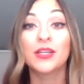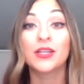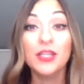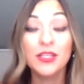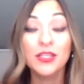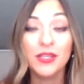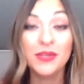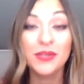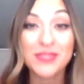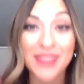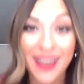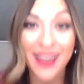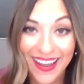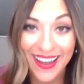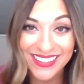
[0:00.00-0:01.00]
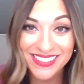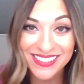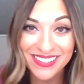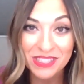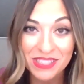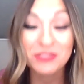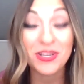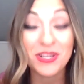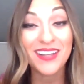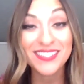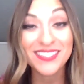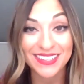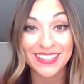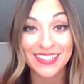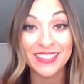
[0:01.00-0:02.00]
Good news, guys.
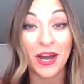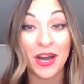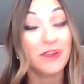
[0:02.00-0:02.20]
Joslyn,